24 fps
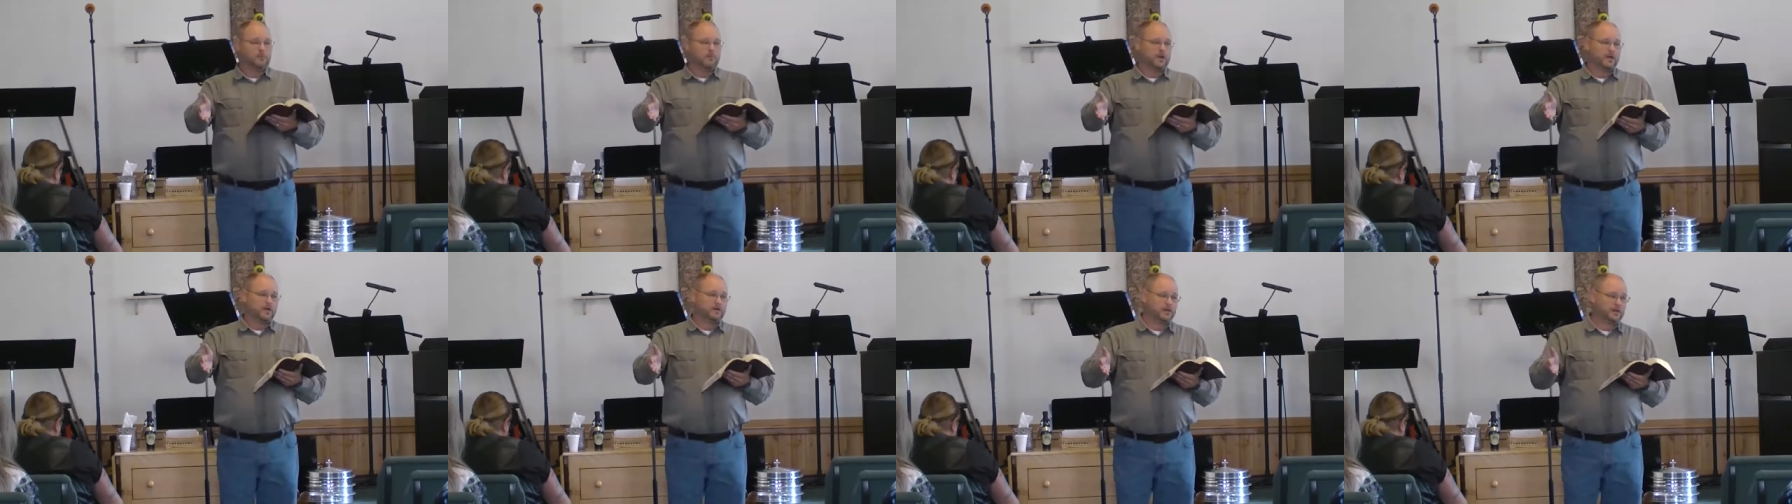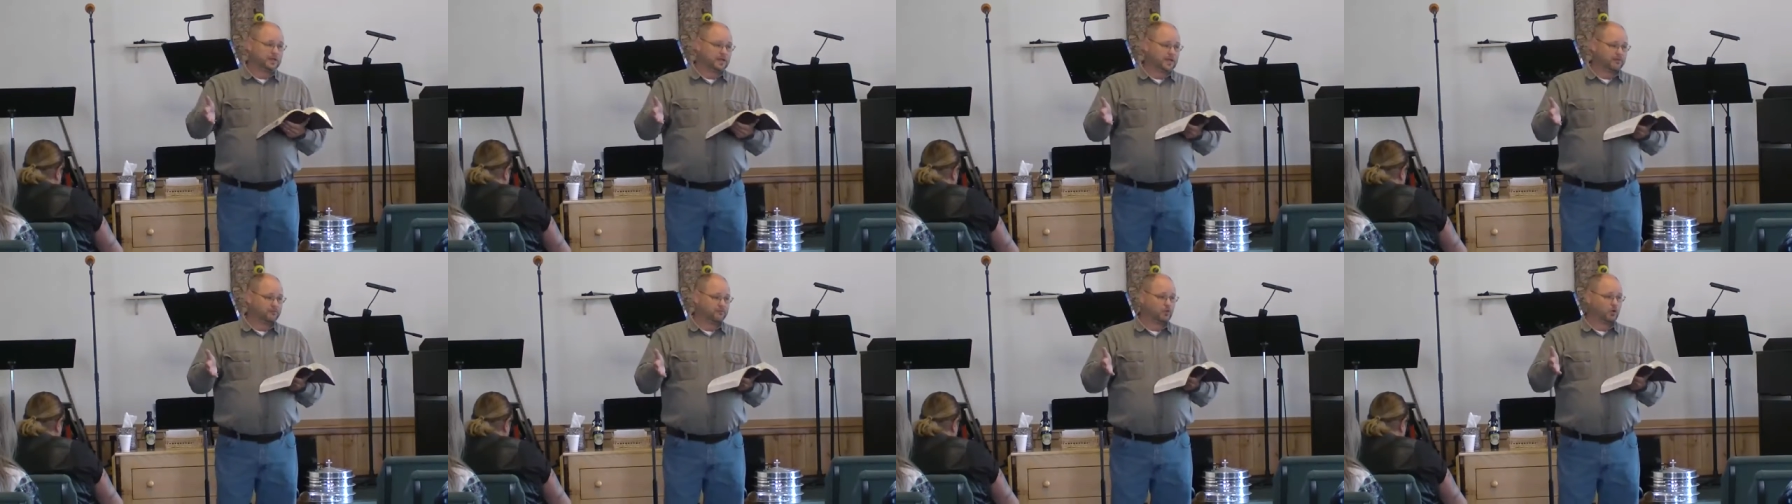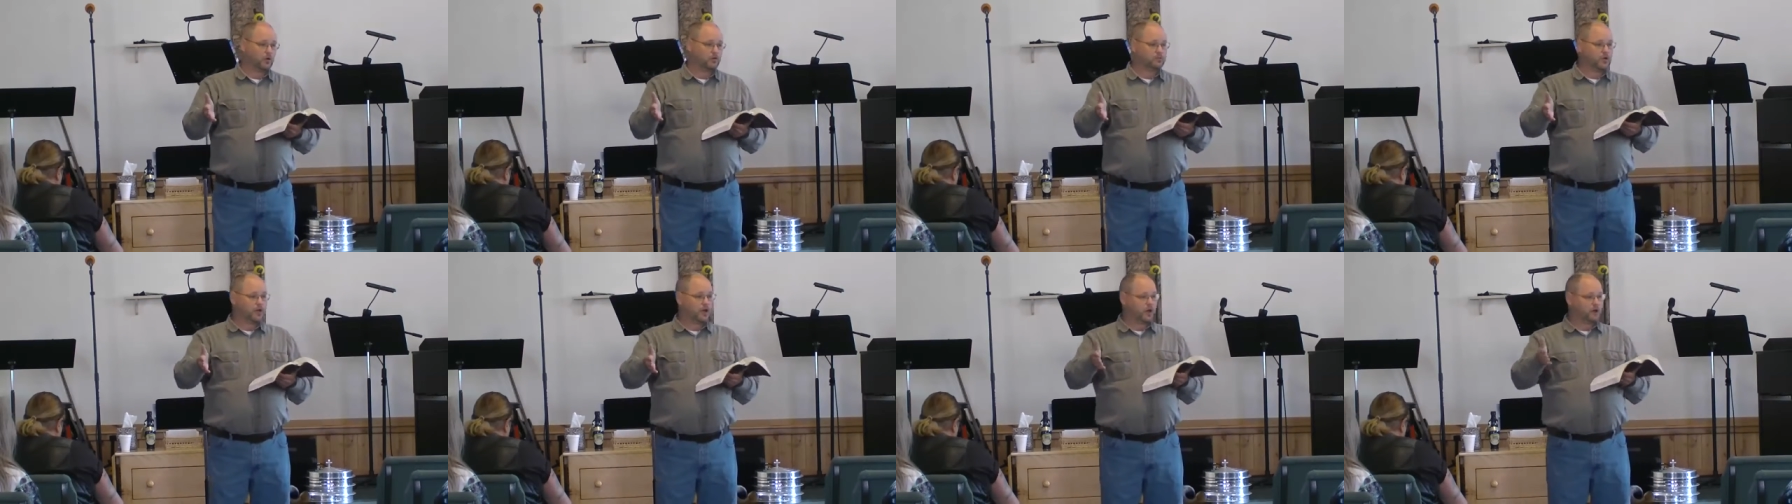man, they gave
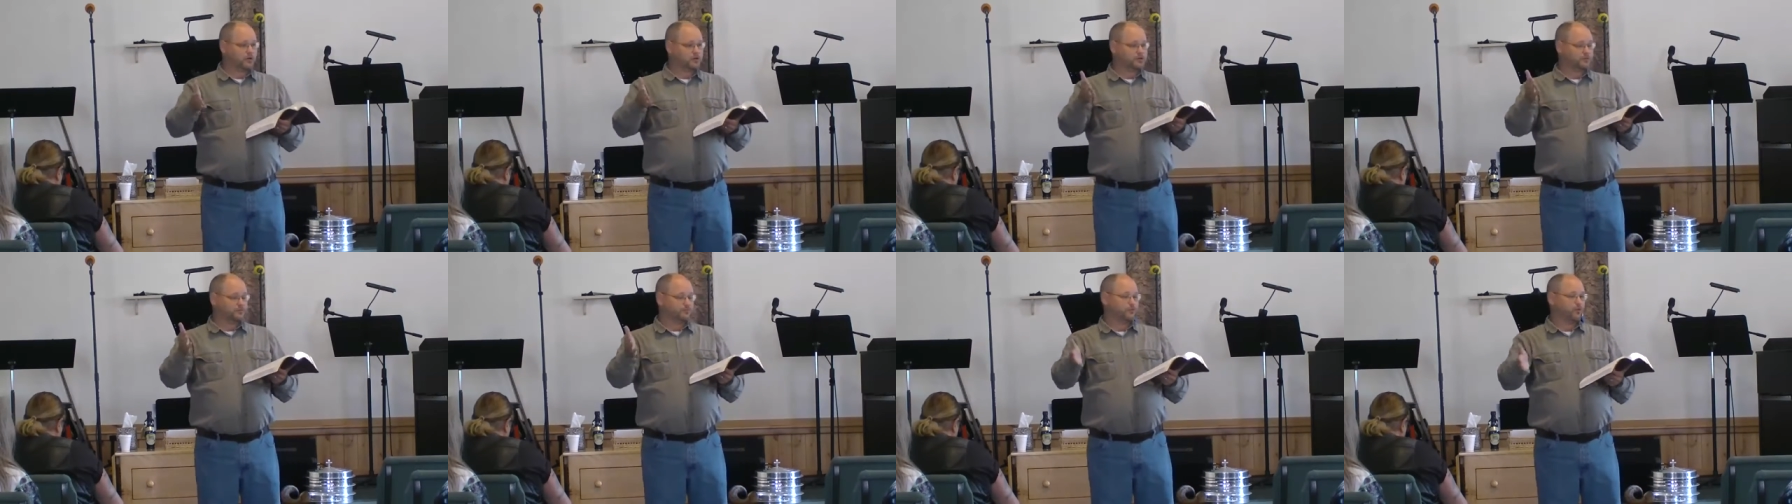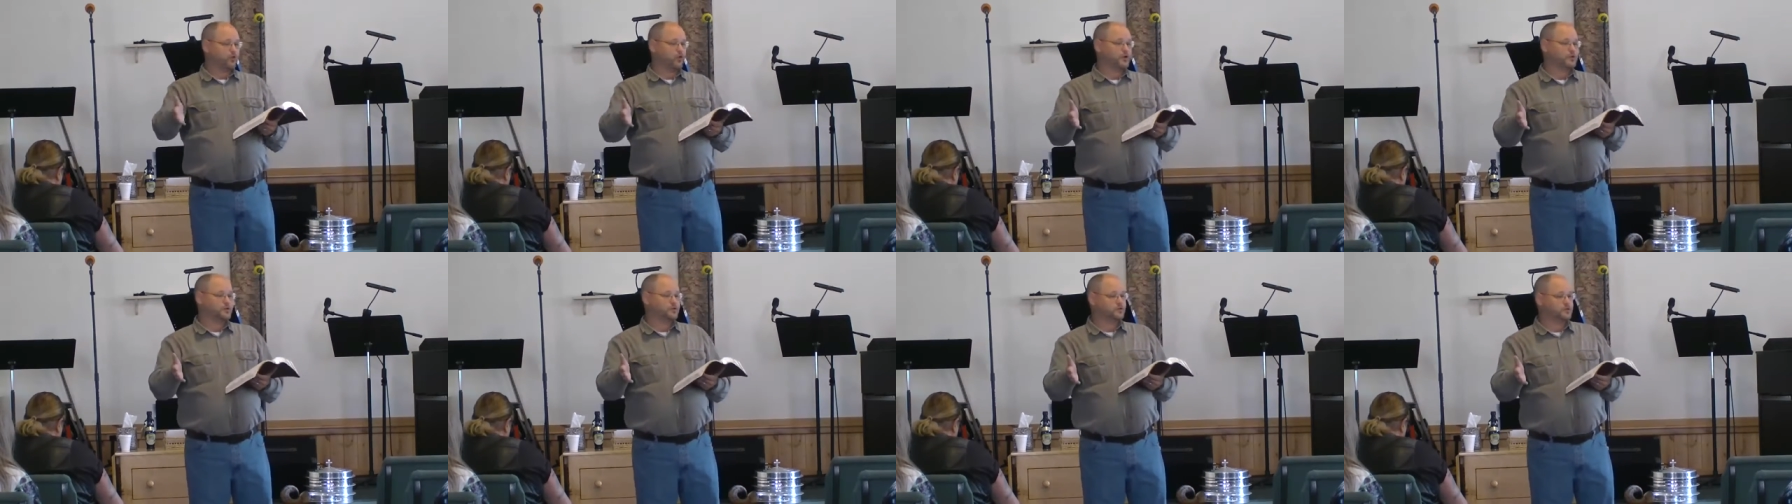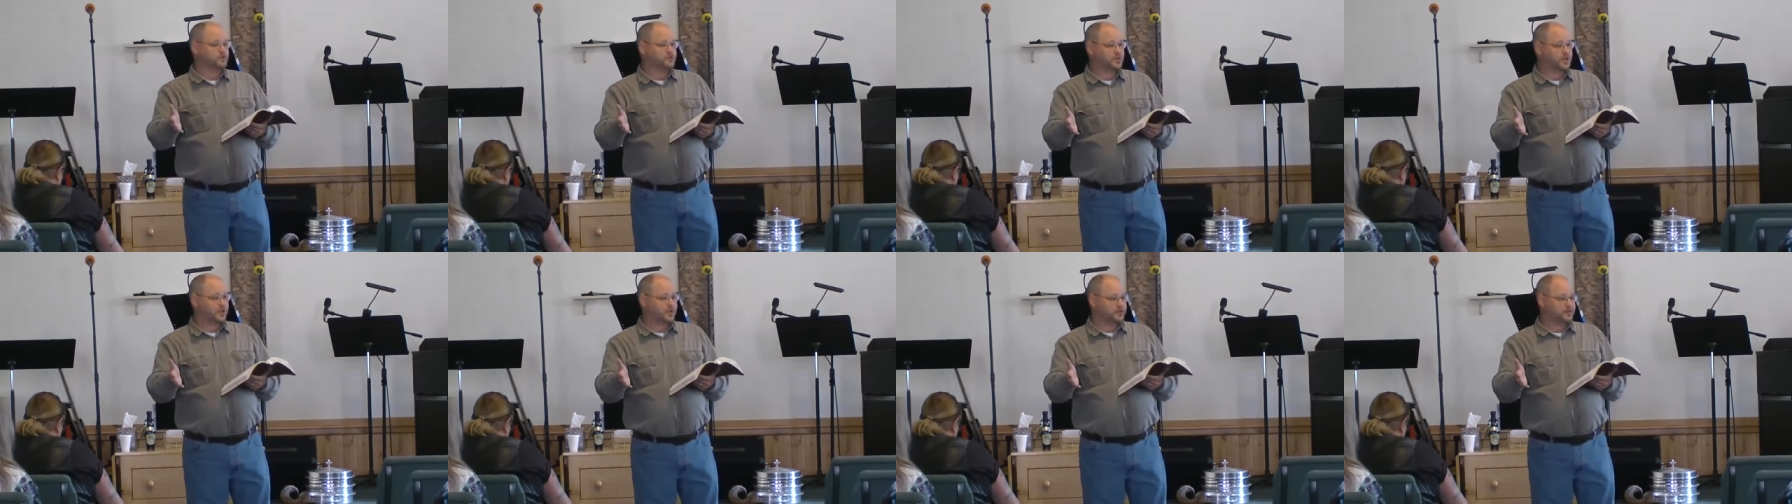
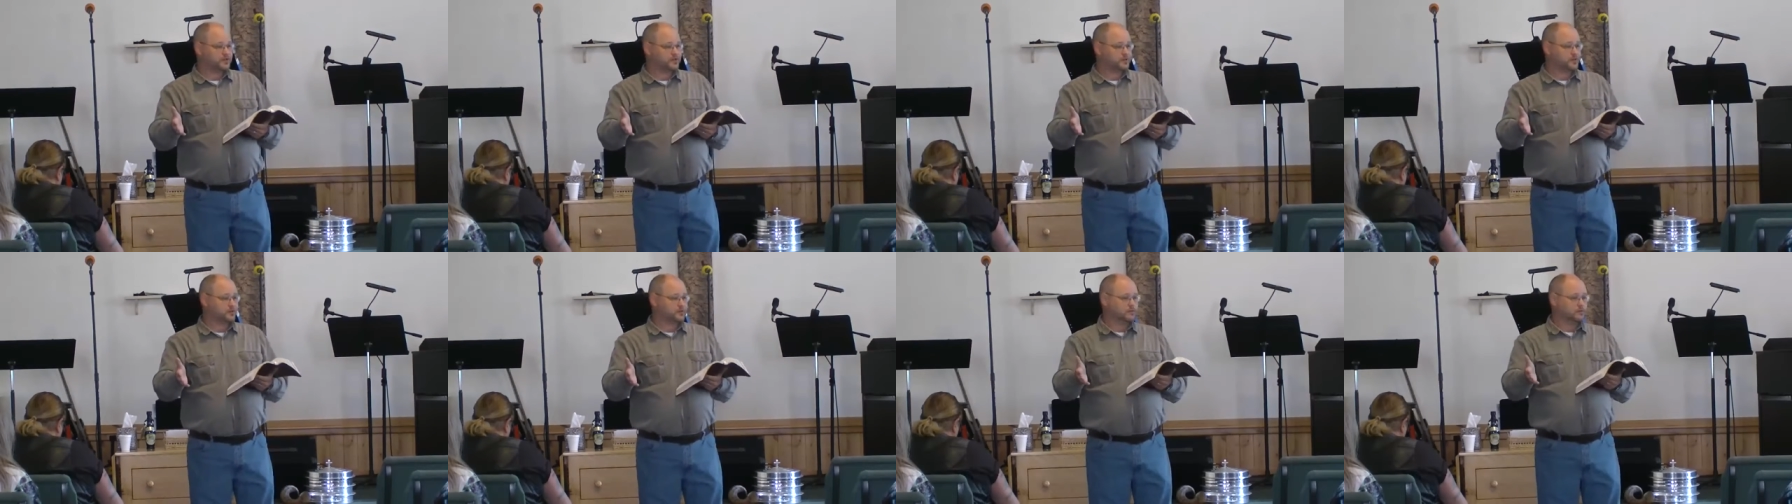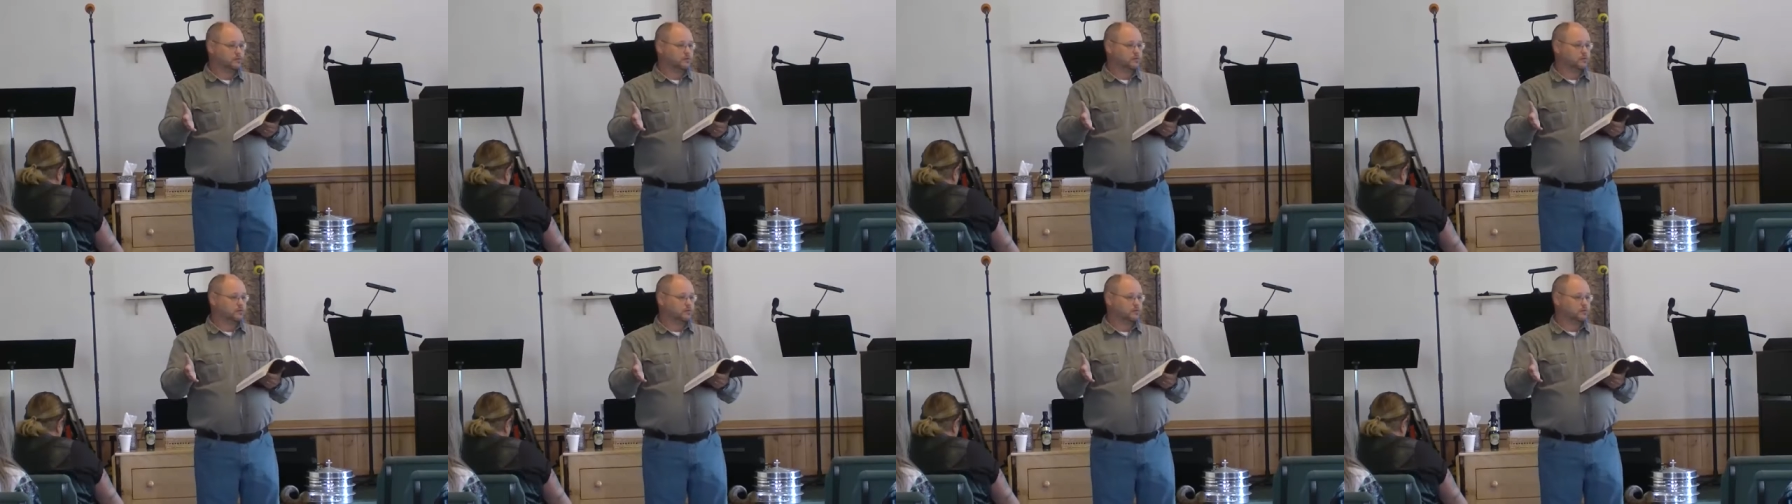$12.42.